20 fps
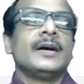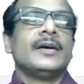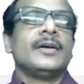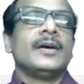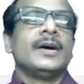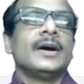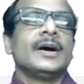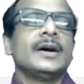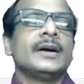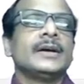
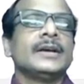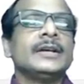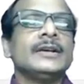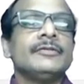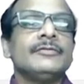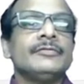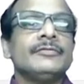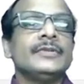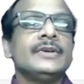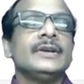
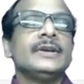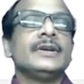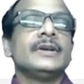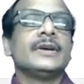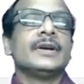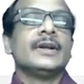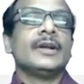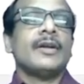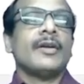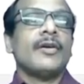If we
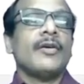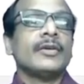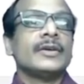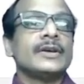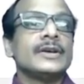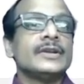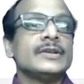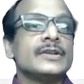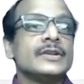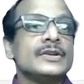log
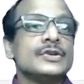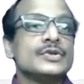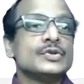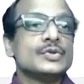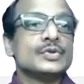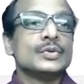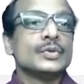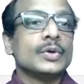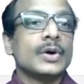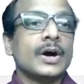in
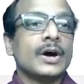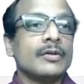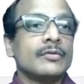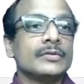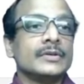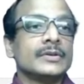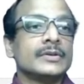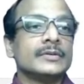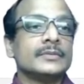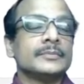into
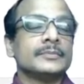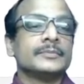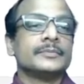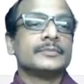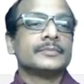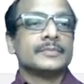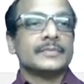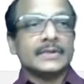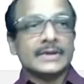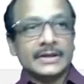our
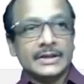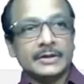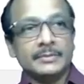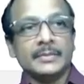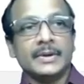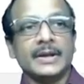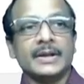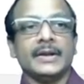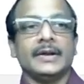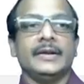
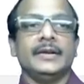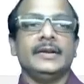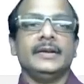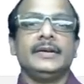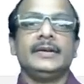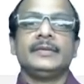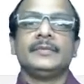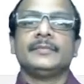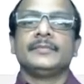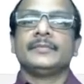email
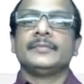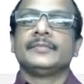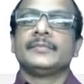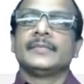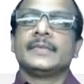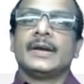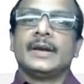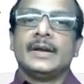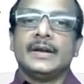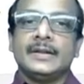ID
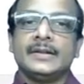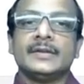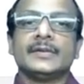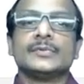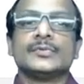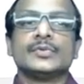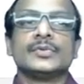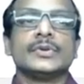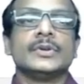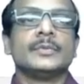in the
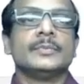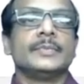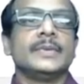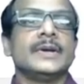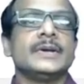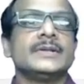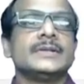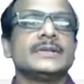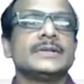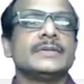Google
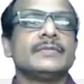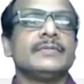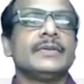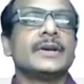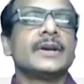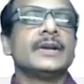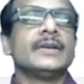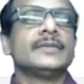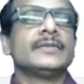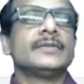page, we
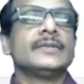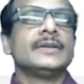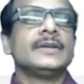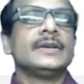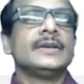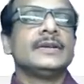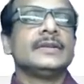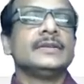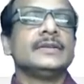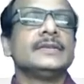can
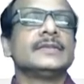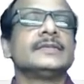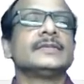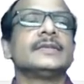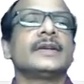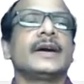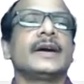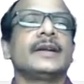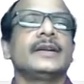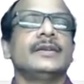see these
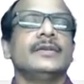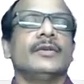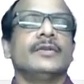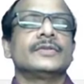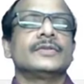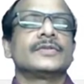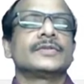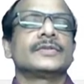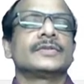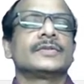9
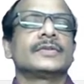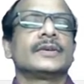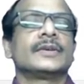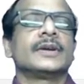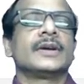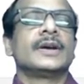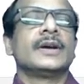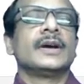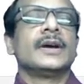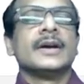dots.
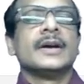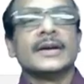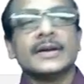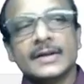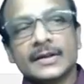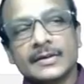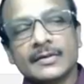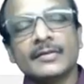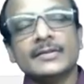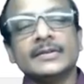
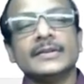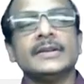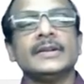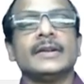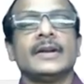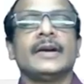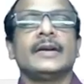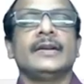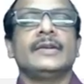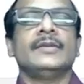Click on the
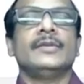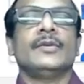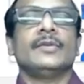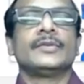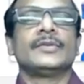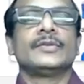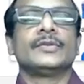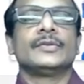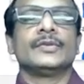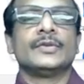9
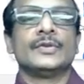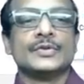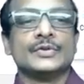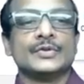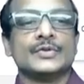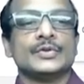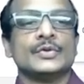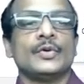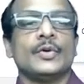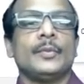dots
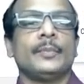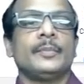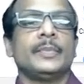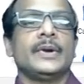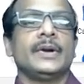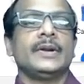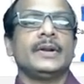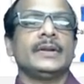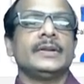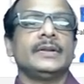to
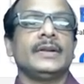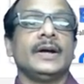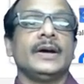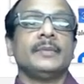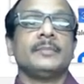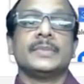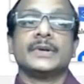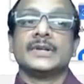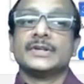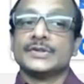open the
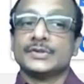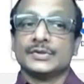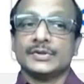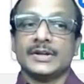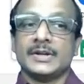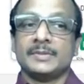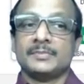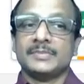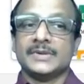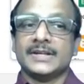particular
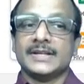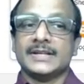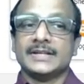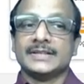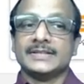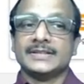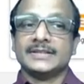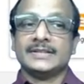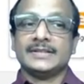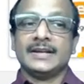
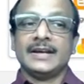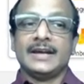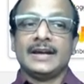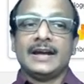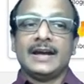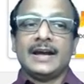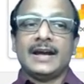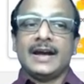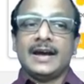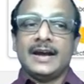application,
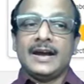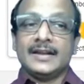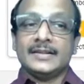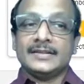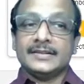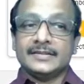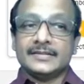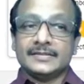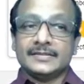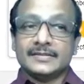and
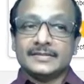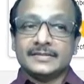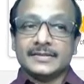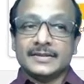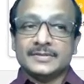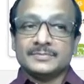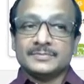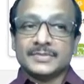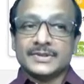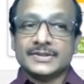
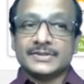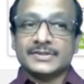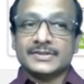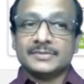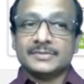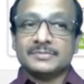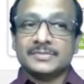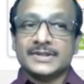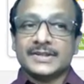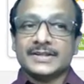that particular
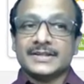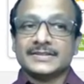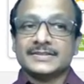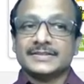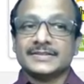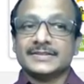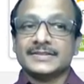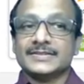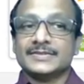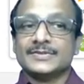
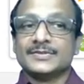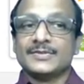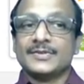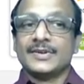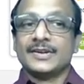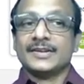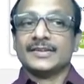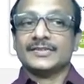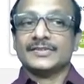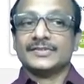application is
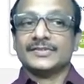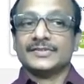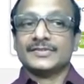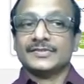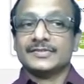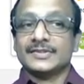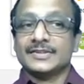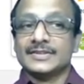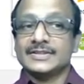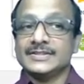known as
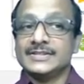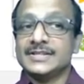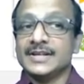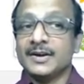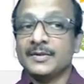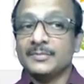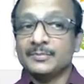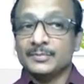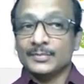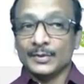
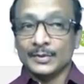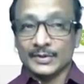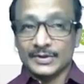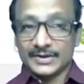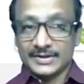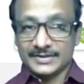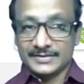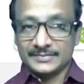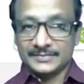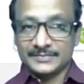Jamboard.
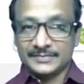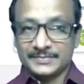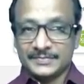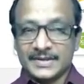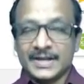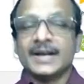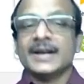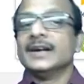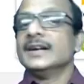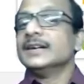
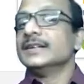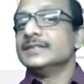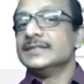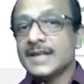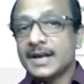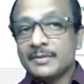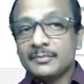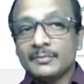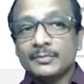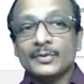
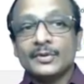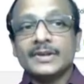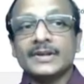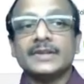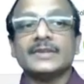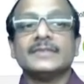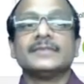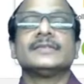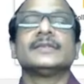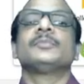Jamboard
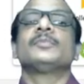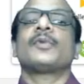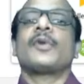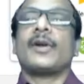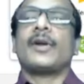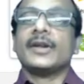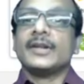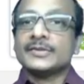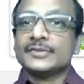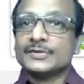is a
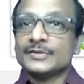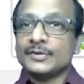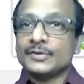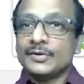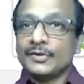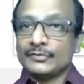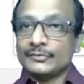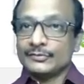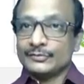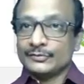product
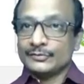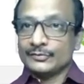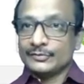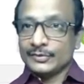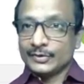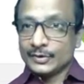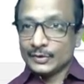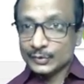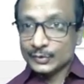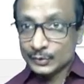of
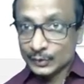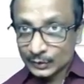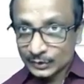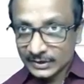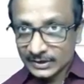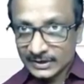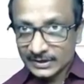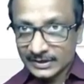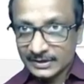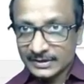
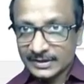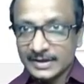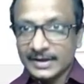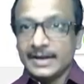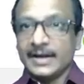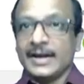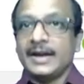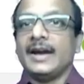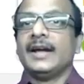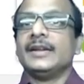Google,
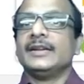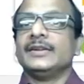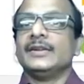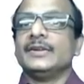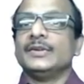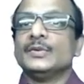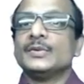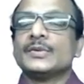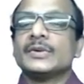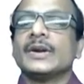and
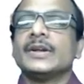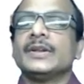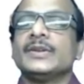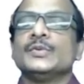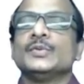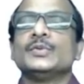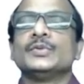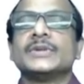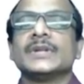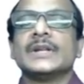you can
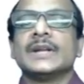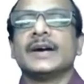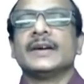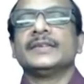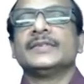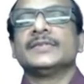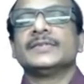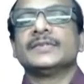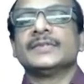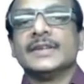
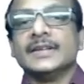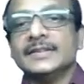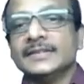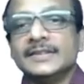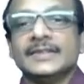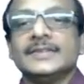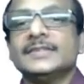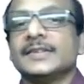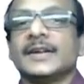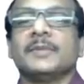utilize
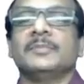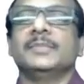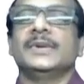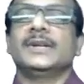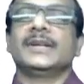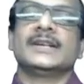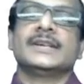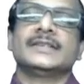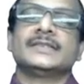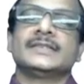this
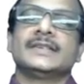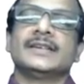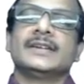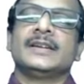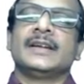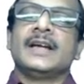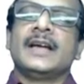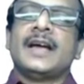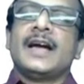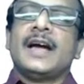application
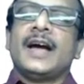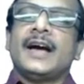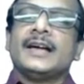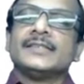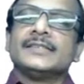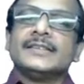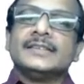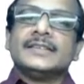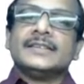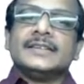
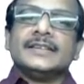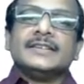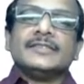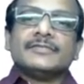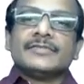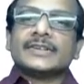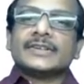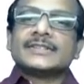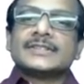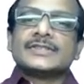as an
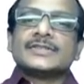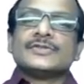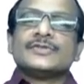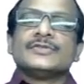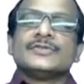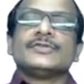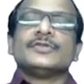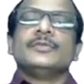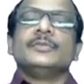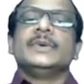
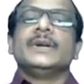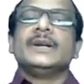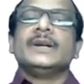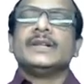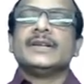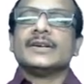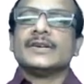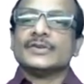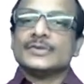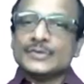effective
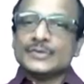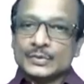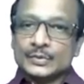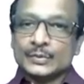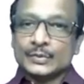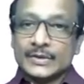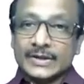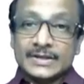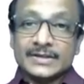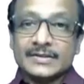media to
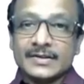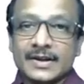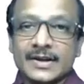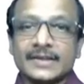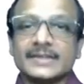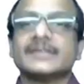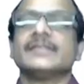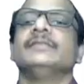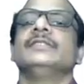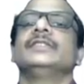
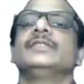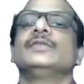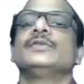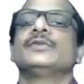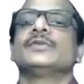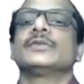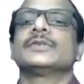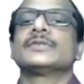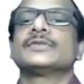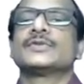interact with
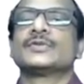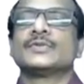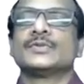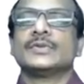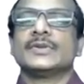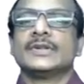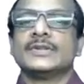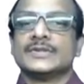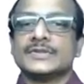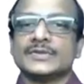your
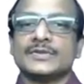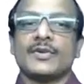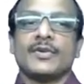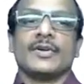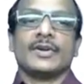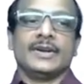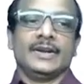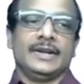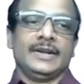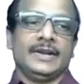students
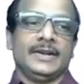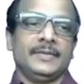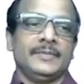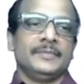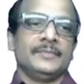online.